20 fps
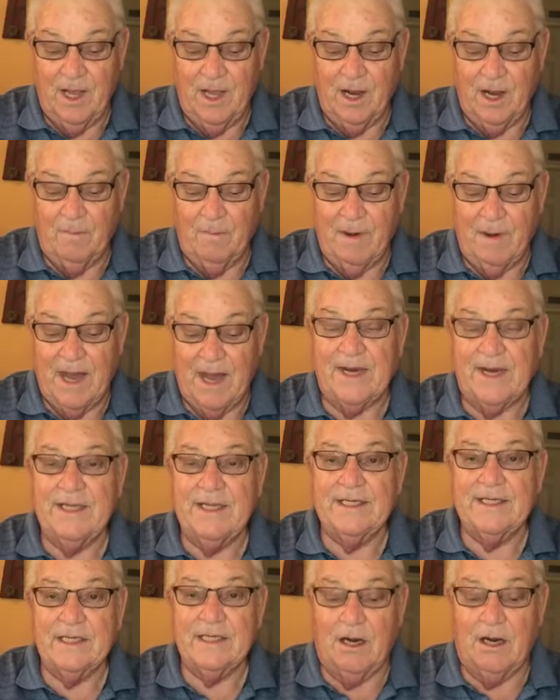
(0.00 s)
our
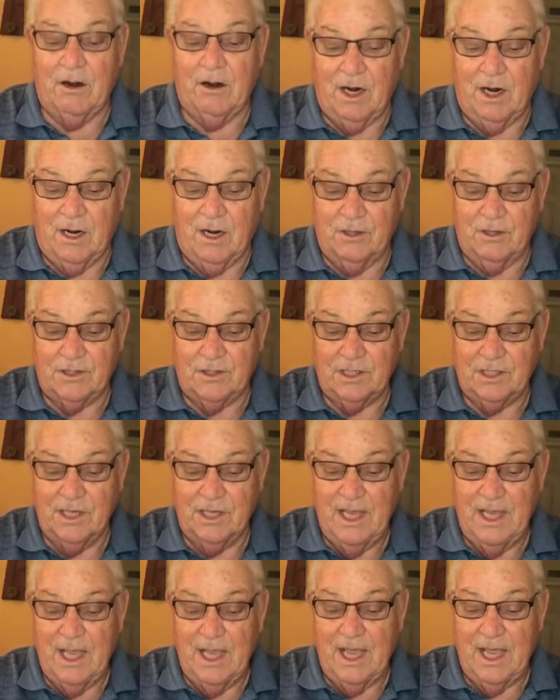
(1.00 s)
bodies, our hearts,
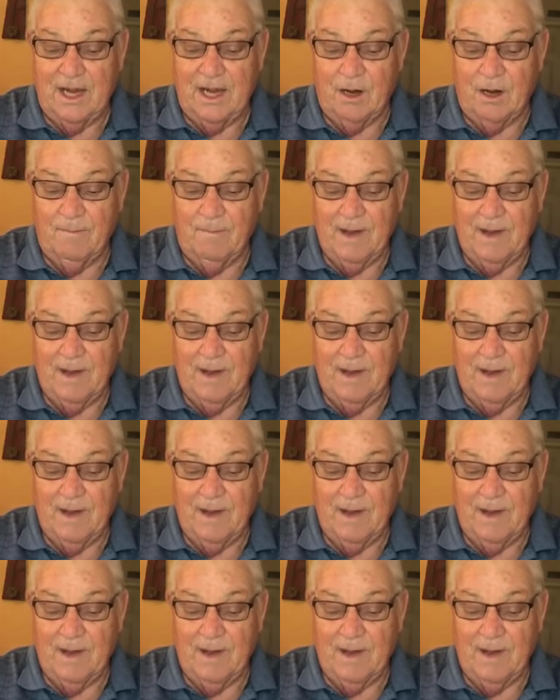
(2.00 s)
and our